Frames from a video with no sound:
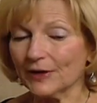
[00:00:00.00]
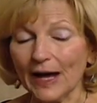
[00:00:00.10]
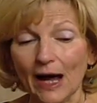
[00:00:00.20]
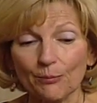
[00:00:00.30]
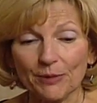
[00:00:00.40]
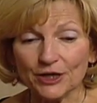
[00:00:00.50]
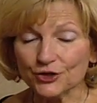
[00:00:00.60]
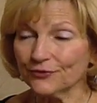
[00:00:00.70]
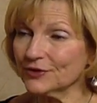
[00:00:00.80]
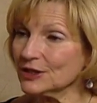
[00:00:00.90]
The
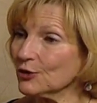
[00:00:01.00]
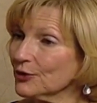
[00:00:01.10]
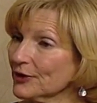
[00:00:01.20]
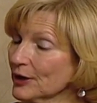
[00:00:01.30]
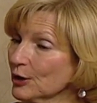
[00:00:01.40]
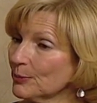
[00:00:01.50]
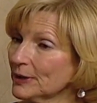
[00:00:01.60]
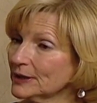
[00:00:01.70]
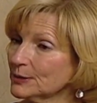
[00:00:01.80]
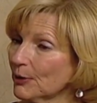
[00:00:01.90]
outpatient physical
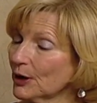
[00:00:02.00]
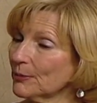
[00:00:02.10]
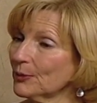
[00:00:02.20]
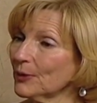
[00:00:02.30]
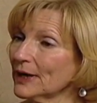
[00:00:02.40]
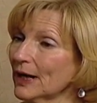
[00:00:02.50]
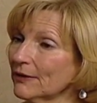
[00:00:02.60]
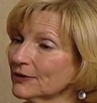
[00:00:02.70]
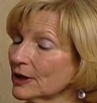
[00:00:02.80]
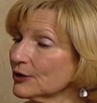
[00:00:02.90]
therapy department we
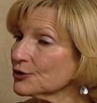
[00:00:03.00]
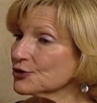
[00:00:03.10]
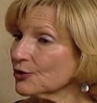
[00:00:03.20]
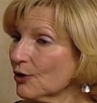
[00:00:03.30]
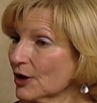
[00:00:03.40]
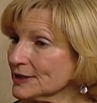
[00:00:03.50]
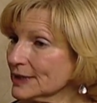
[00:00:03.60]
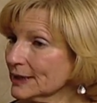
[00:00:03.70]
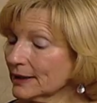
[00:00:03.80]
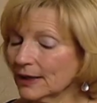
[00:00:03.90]
have in Hunter's
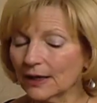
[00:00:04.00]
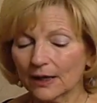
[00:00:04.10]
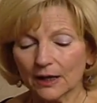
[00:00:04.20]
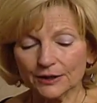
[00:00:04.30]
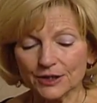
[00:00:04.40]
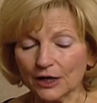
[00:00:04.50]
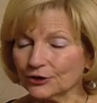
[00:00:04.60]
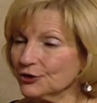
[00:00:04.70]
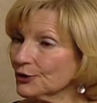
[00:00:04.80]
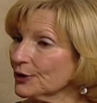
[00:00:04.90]
Crossing, a
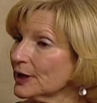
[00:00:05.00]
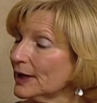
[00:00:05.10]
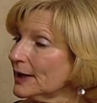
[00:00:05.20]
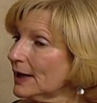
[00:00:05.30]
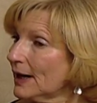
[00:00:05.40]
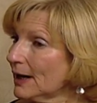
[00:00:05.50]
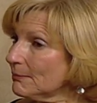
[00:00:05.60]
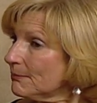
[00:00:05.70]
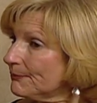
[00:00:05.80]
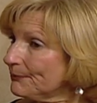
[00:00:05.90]
doctor, um,